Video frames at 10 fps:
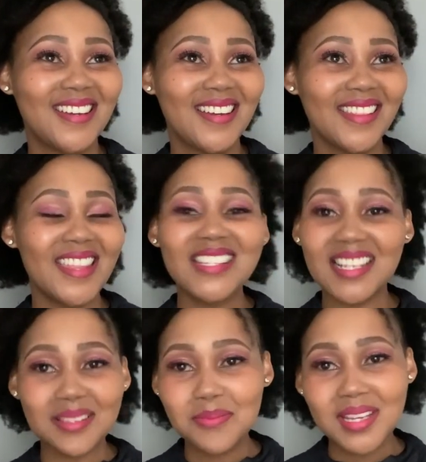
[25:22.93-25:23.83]
that
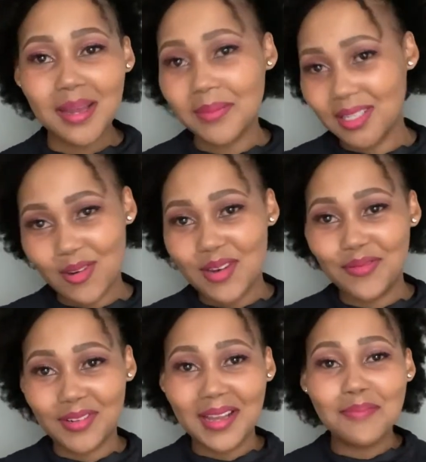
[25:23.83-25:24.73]
doesn't mean I'm
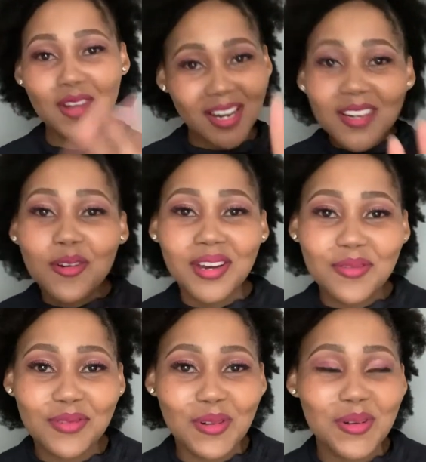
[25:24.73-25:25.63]
ungrateful. I'm not
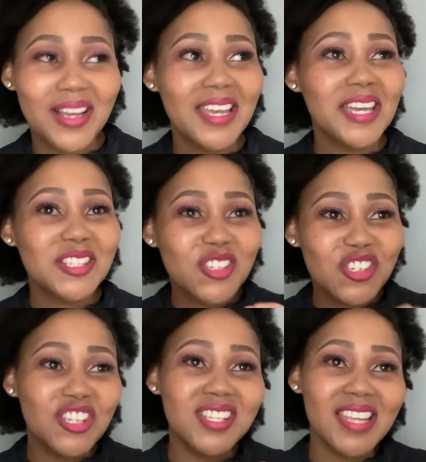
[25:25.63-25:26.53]
ungrateful. It's
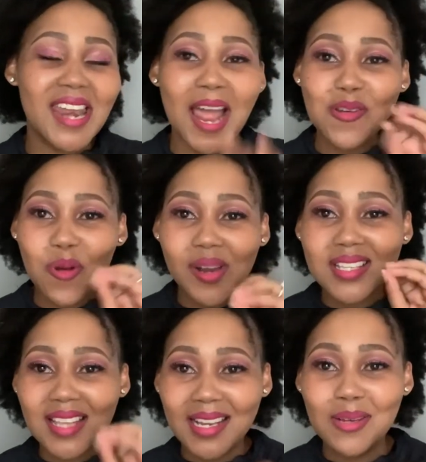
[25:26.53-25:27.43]
just that I know
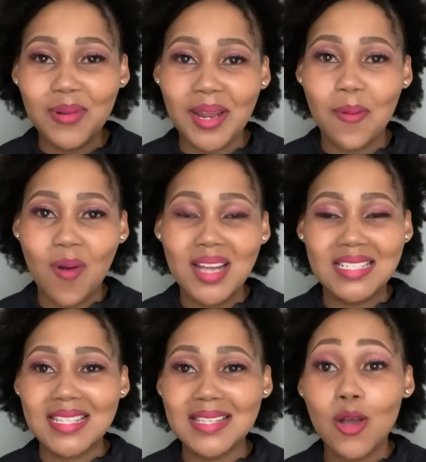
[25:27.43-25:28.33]
exactly what I want,
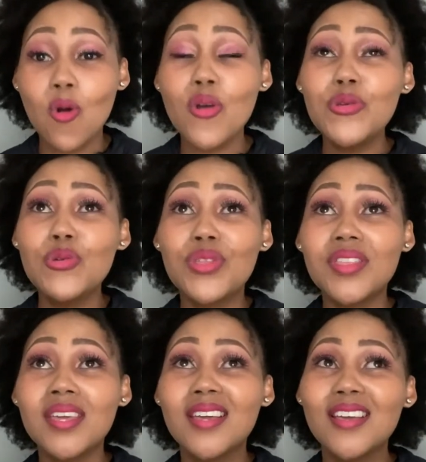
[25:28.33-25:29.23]
and or
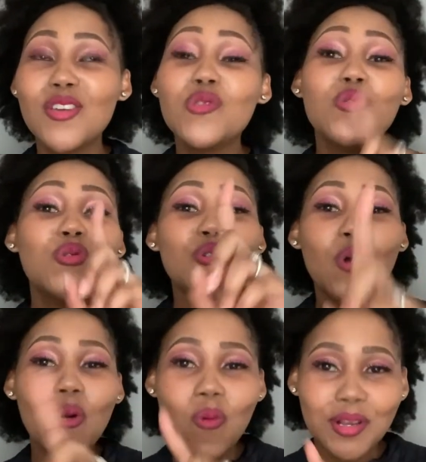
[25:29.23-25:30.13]
you know
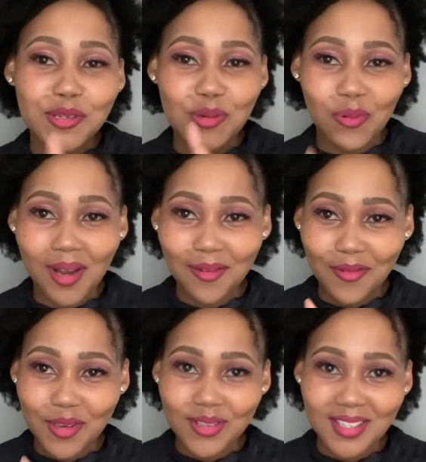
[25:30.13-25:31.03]
what you want for
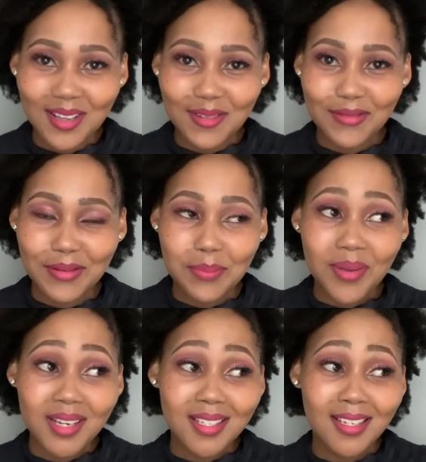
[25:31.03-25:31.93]
yourself, but